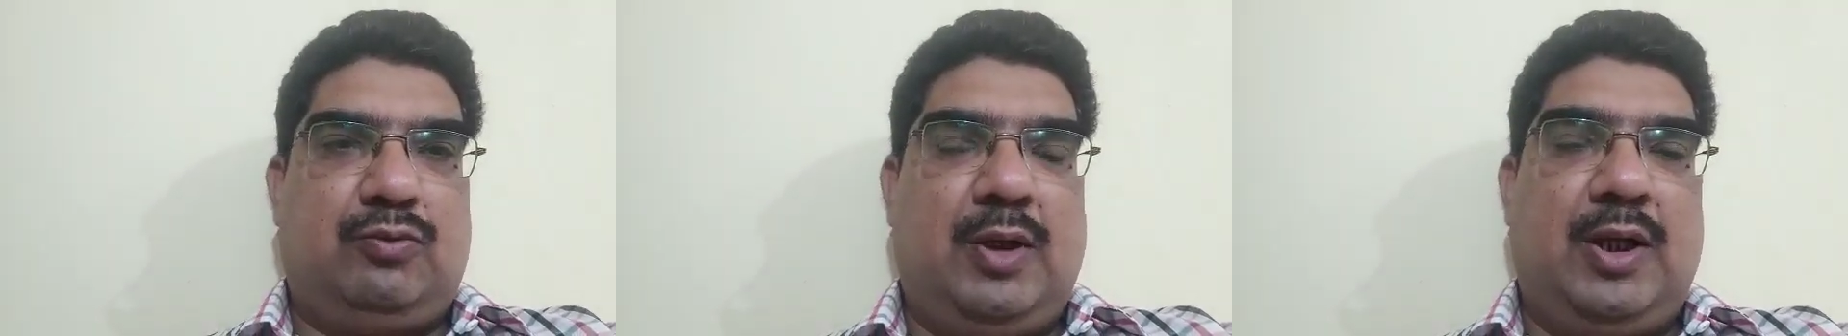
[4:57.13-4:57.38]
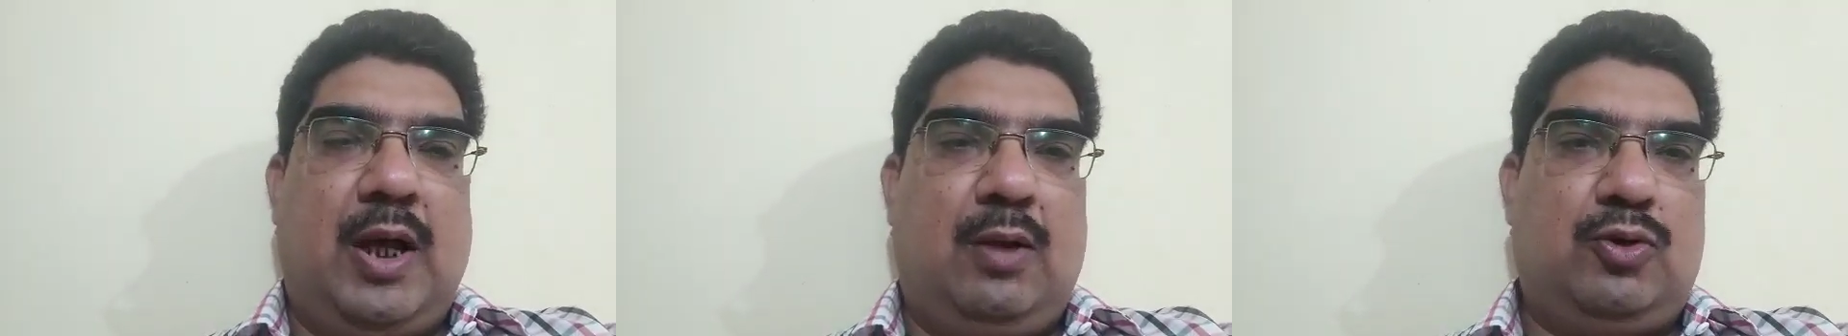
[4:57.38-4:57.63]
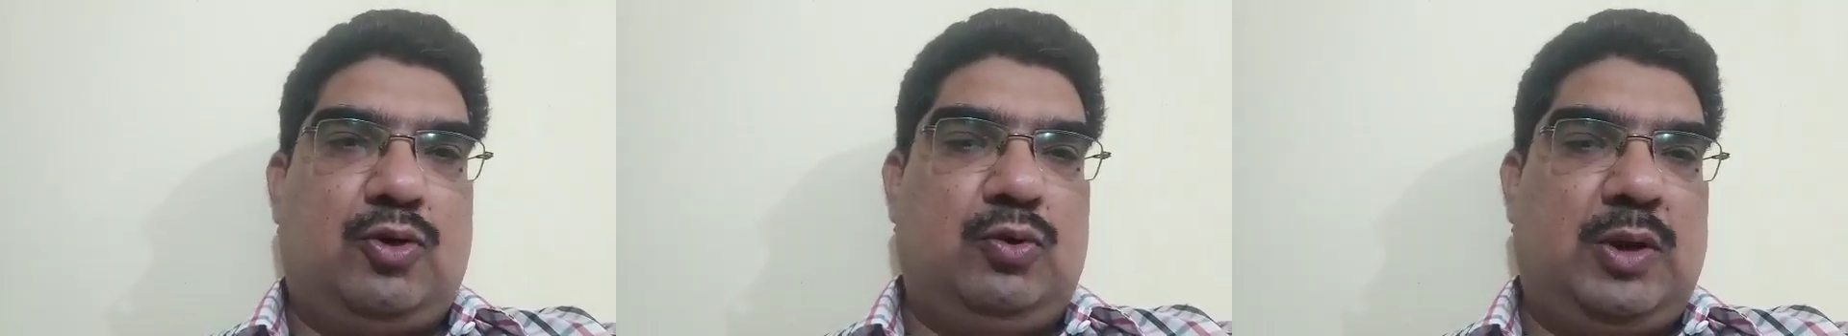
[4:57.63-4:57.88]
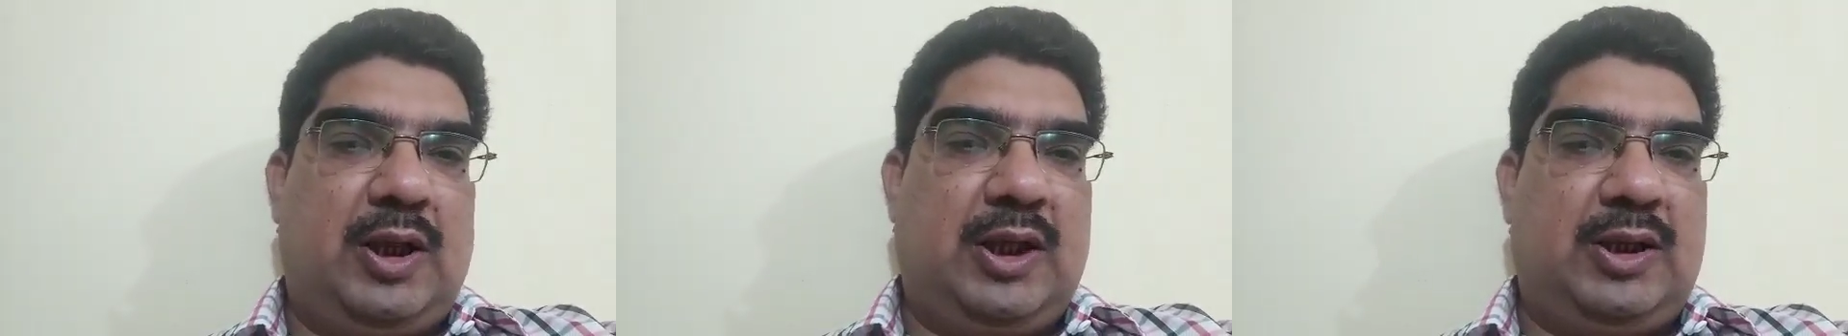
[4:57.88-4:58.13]
one house to
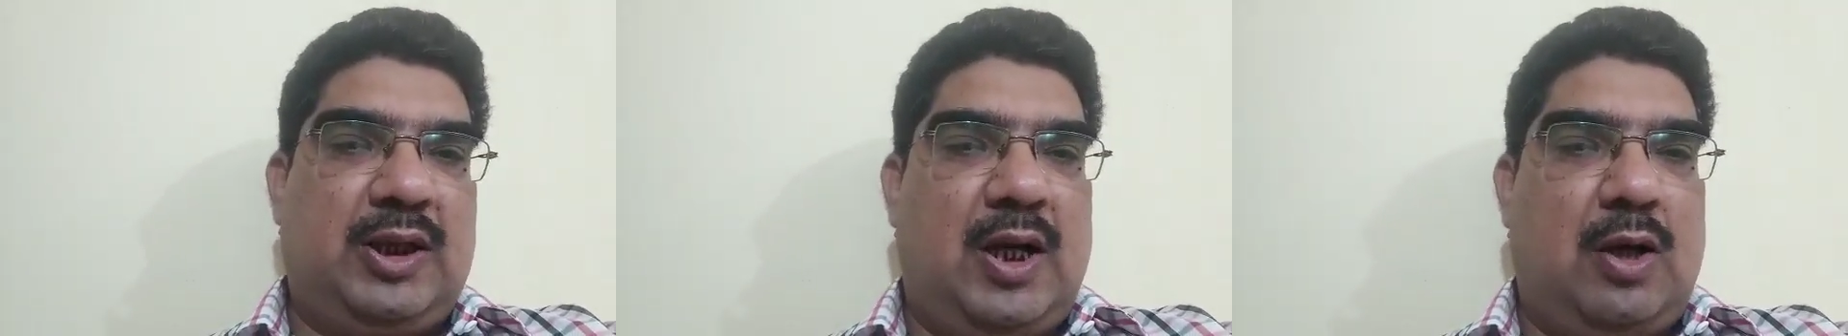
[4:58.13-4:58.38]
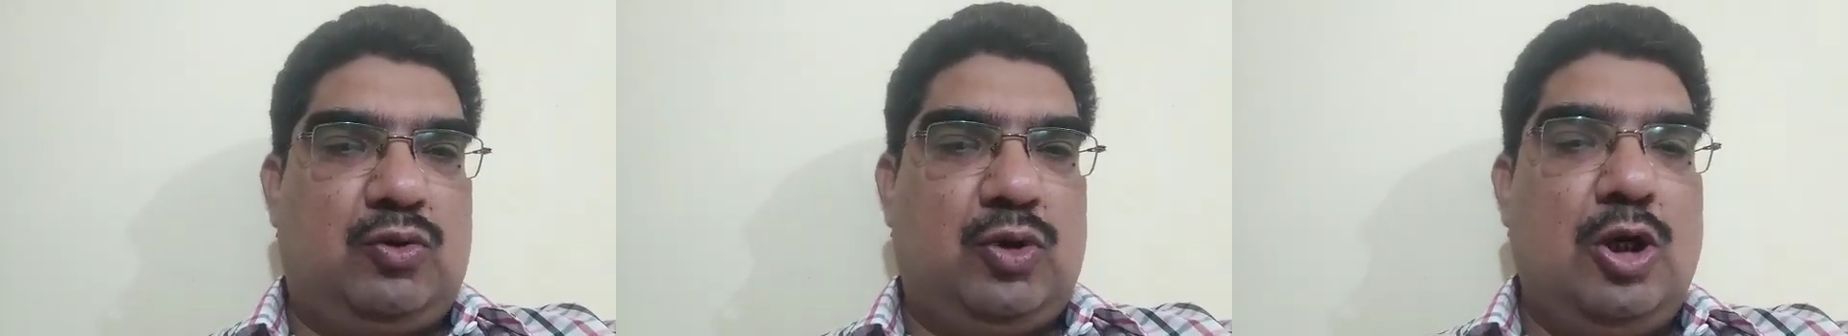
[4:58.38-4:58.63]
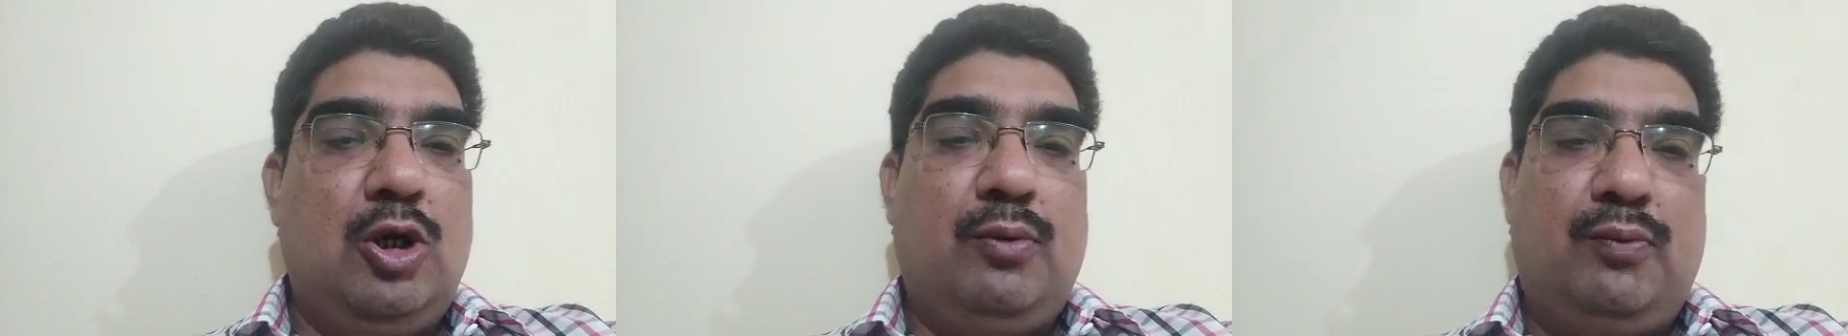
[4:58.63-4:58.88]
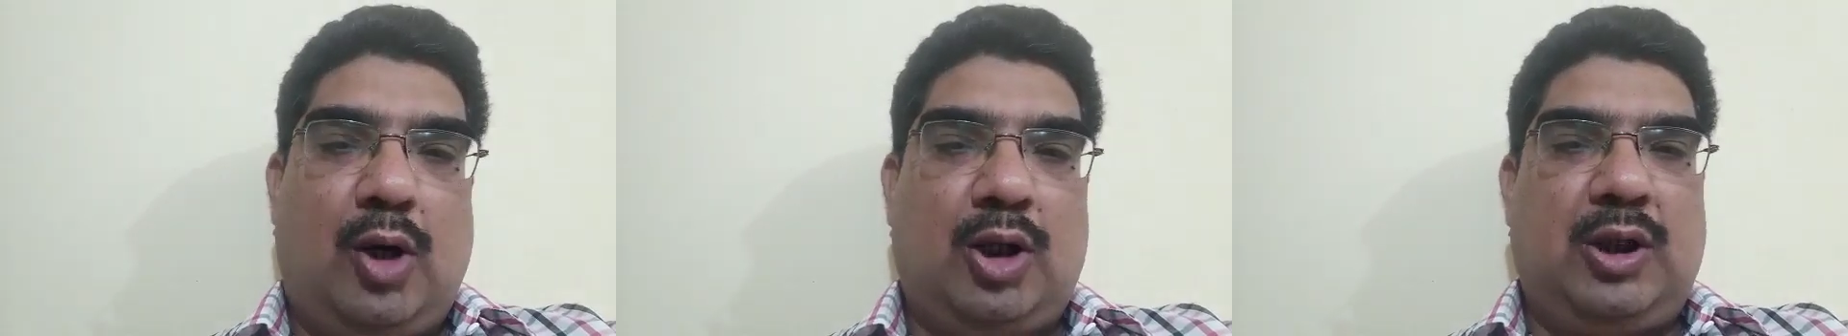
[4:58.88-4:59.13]
the another house
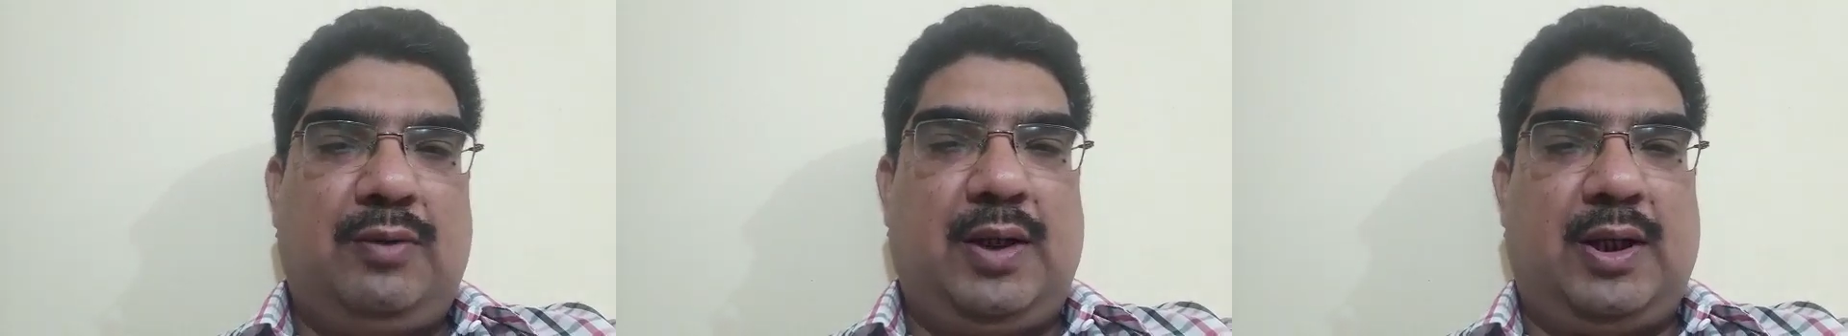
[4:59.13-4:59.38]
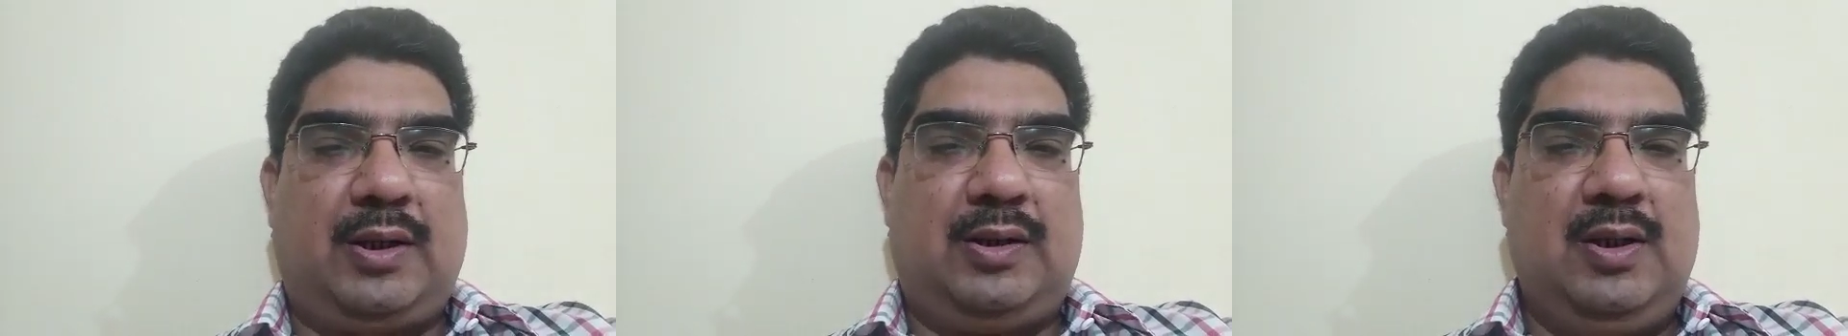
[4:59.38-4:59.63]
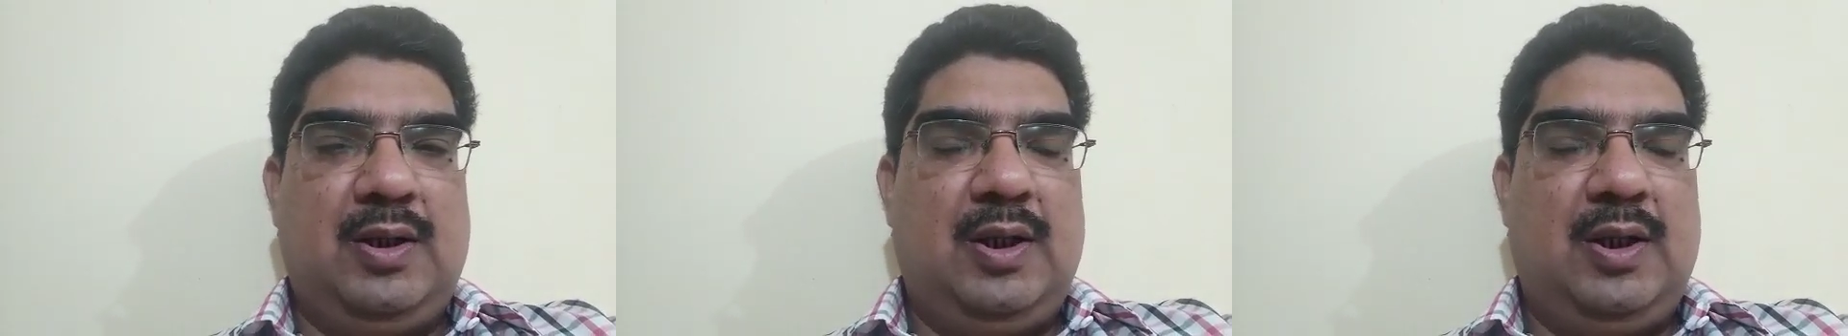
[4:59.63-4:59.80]
for the work.